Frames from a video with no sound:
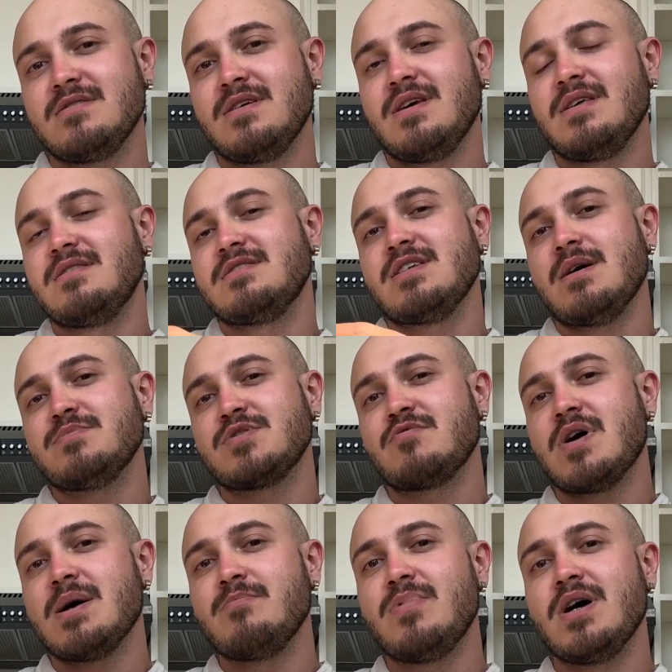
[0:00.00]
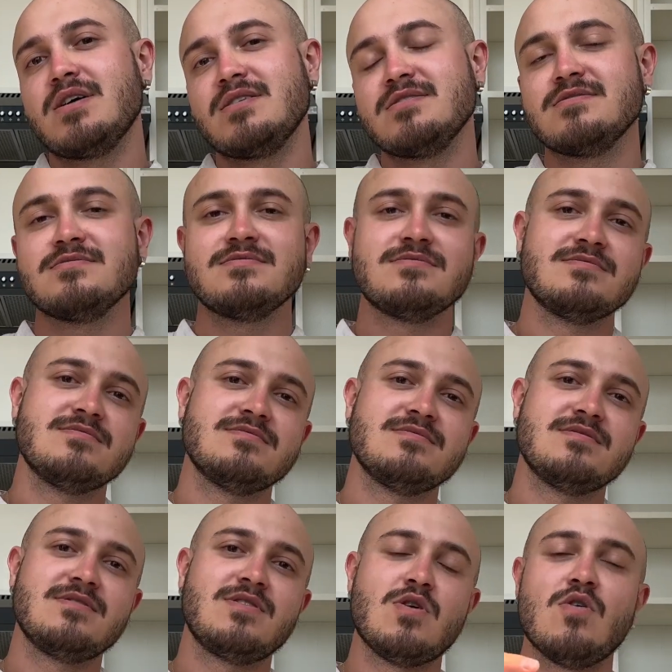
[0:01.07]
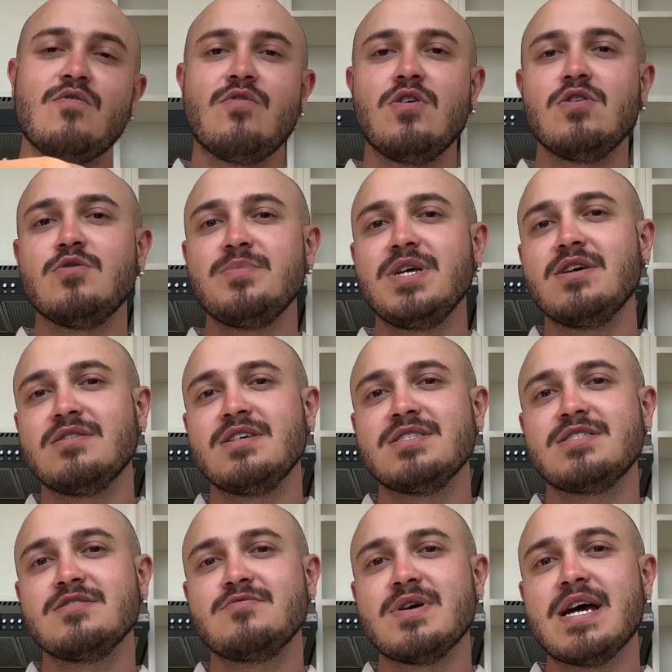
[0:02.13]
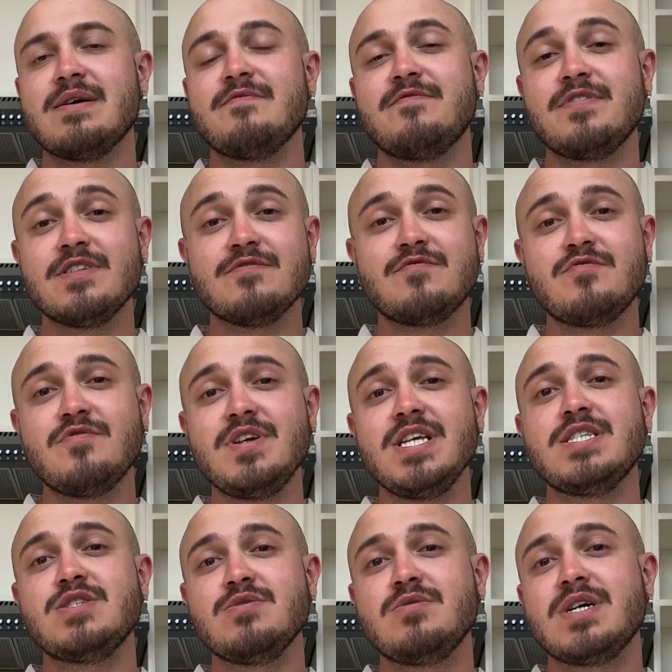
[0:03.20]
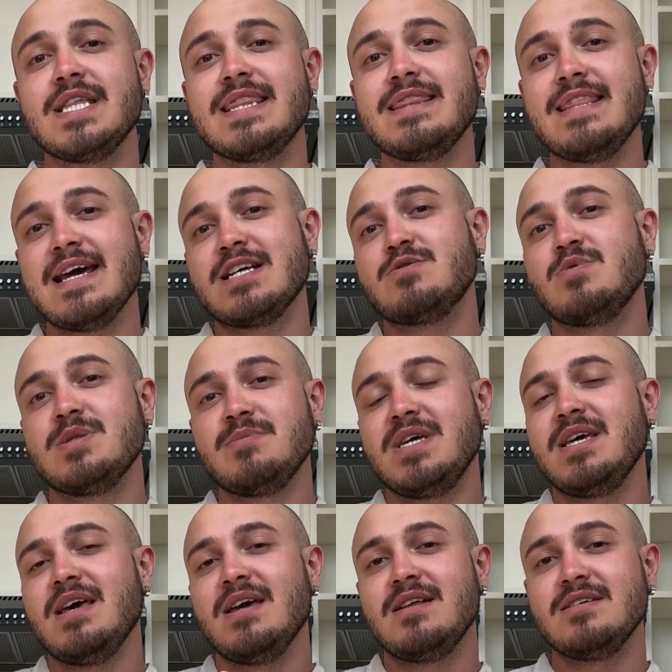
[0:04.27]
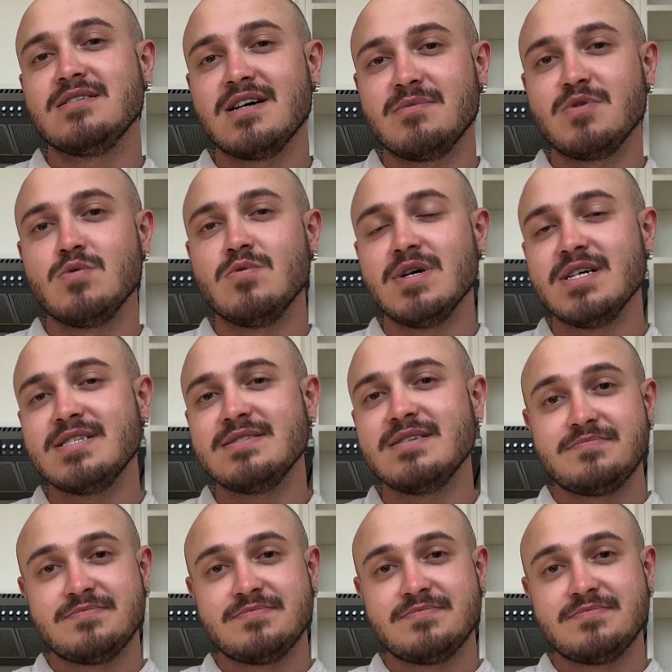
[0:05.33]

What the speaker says: hit the subscribe button. Go follow me on Instagram. Feel free to connect with me anytime you want.